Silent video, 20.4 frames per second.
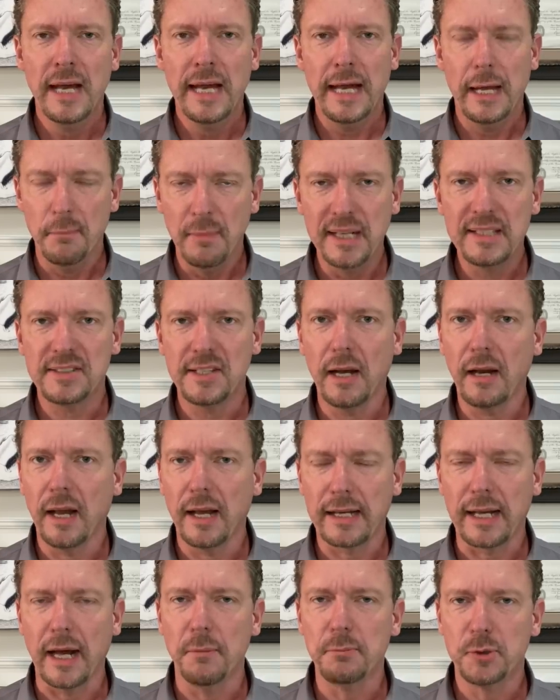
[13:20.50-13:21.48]
it may sound
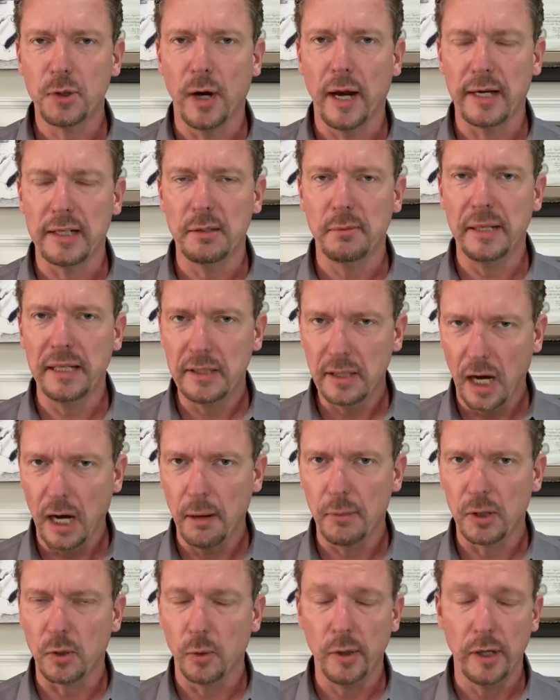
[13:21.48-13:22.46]
like I'm trying to be
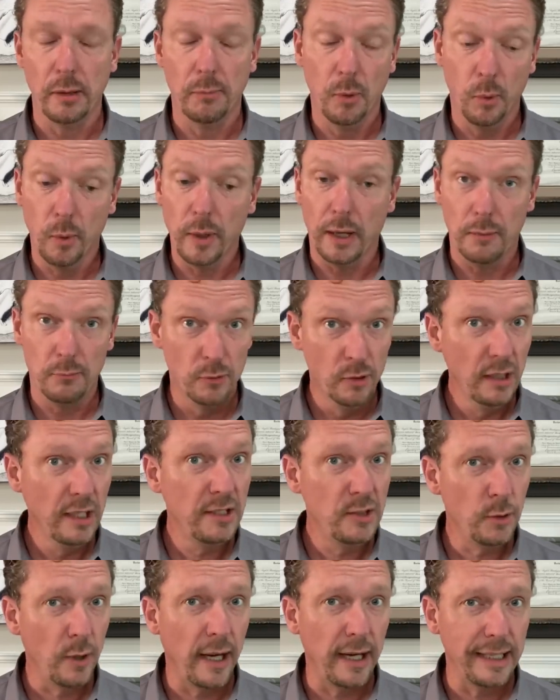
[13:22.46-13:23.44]
comical here, but what I'm
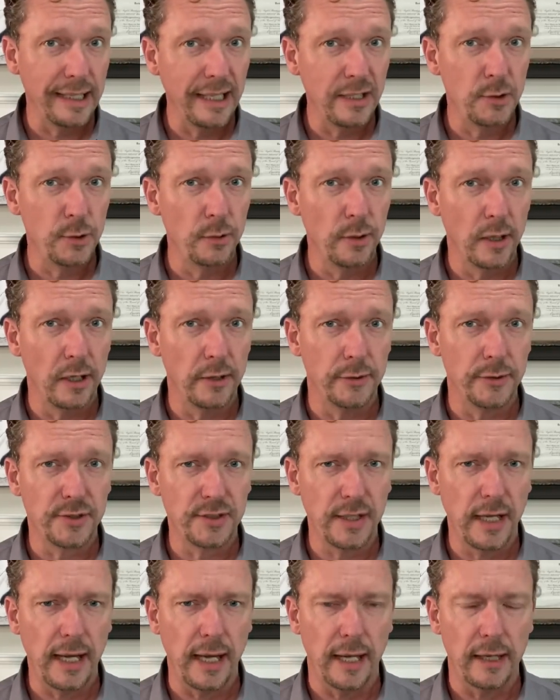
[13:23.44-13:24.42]
really trying to get you to
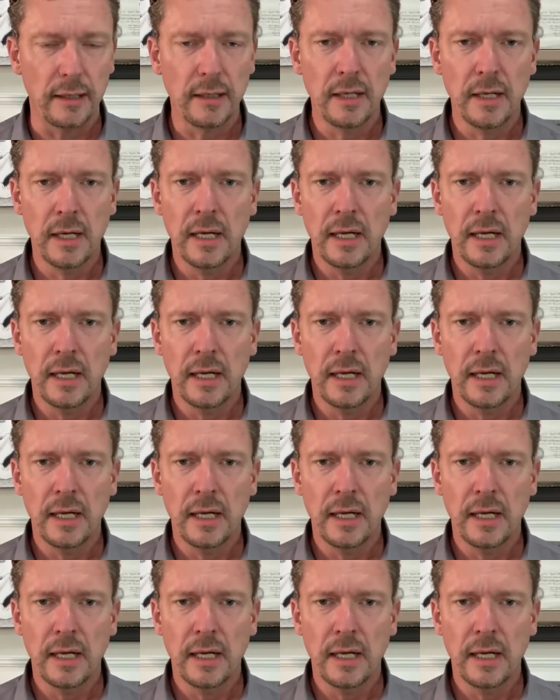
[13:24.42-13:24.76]
understand